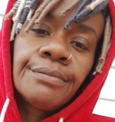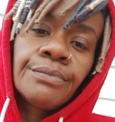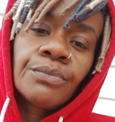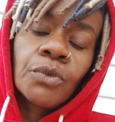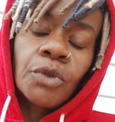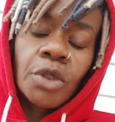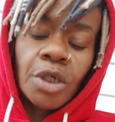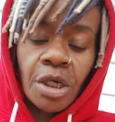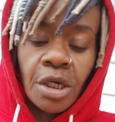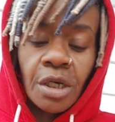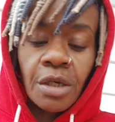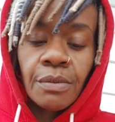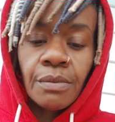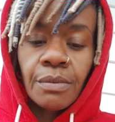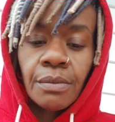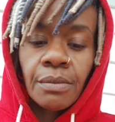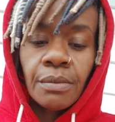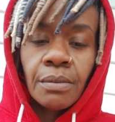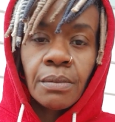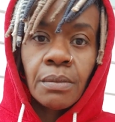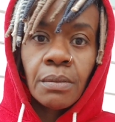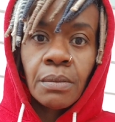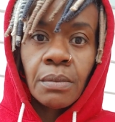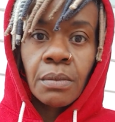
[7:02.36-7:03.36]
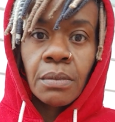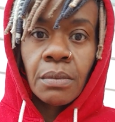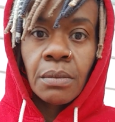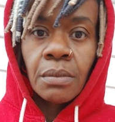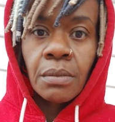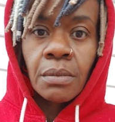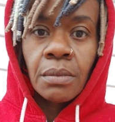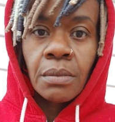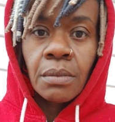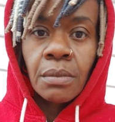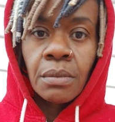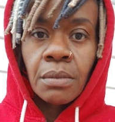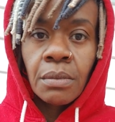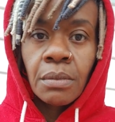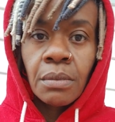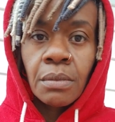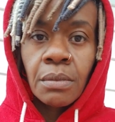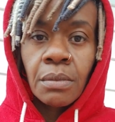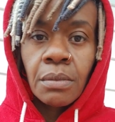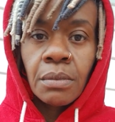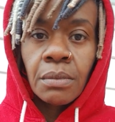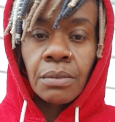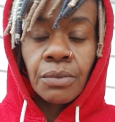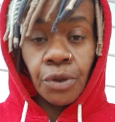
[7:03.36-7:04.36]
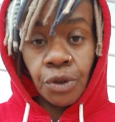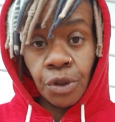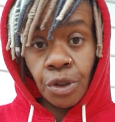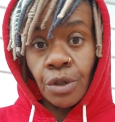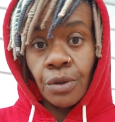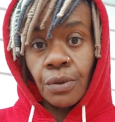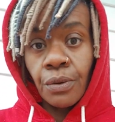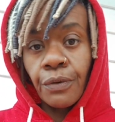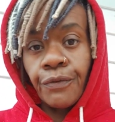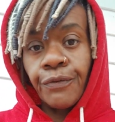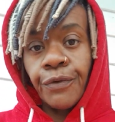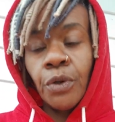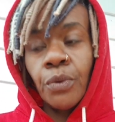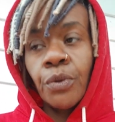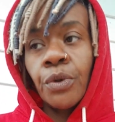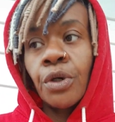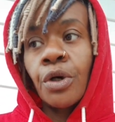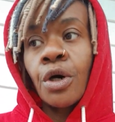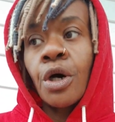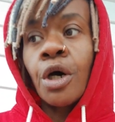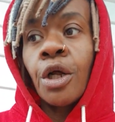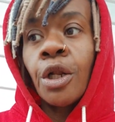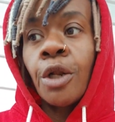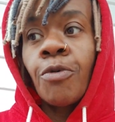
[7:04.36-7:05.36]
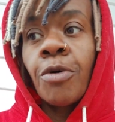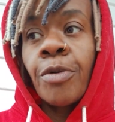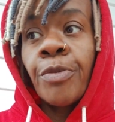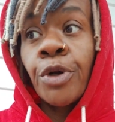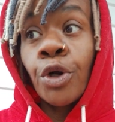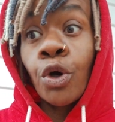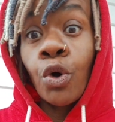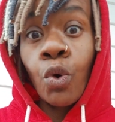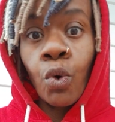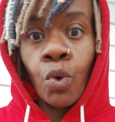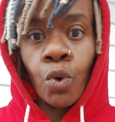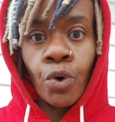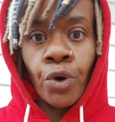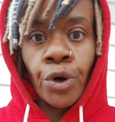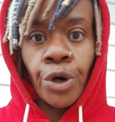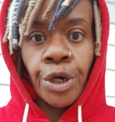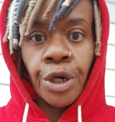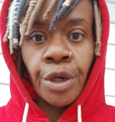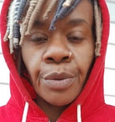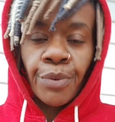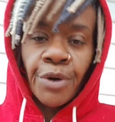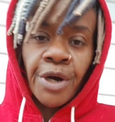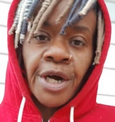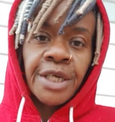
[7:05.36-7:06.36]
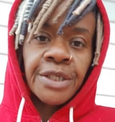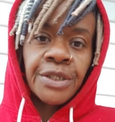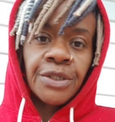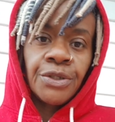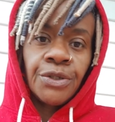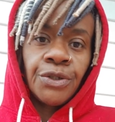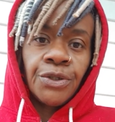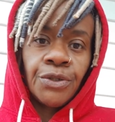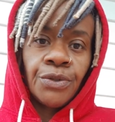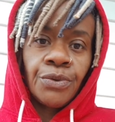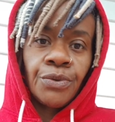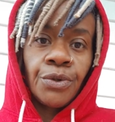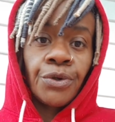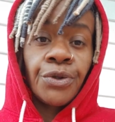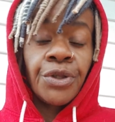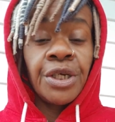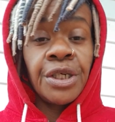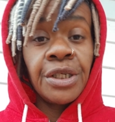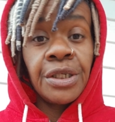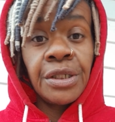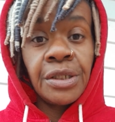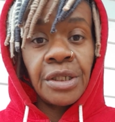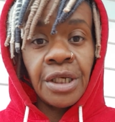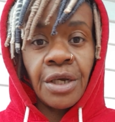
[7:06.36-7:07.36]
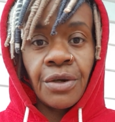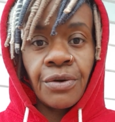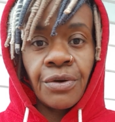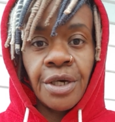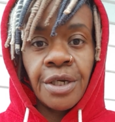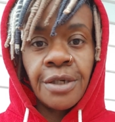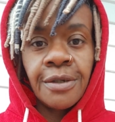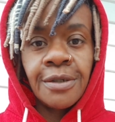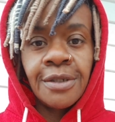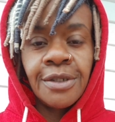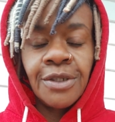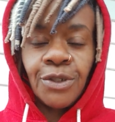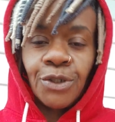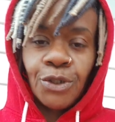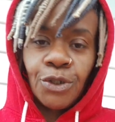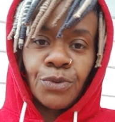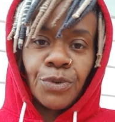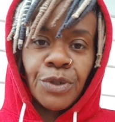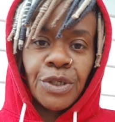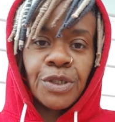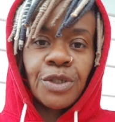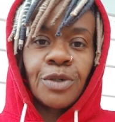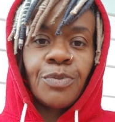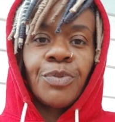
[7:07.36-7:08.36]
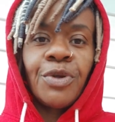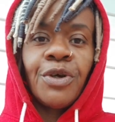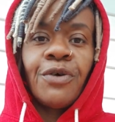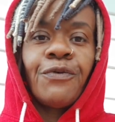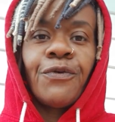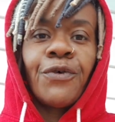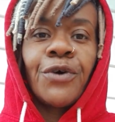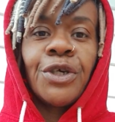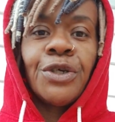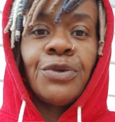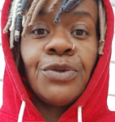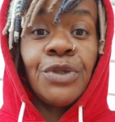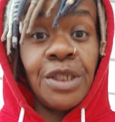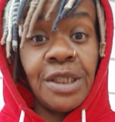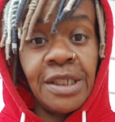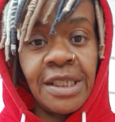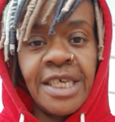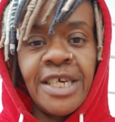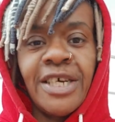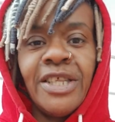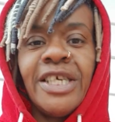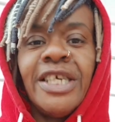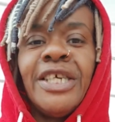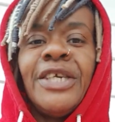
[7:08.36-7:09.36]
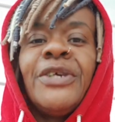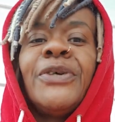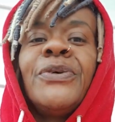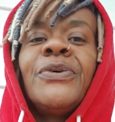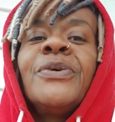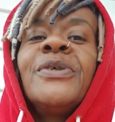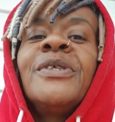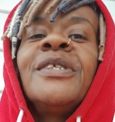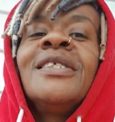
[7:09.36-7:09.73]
Okay? So, if you want to call a woman a whore and a prostitute, know that it's sacred. She's doing something for you. She's healing you.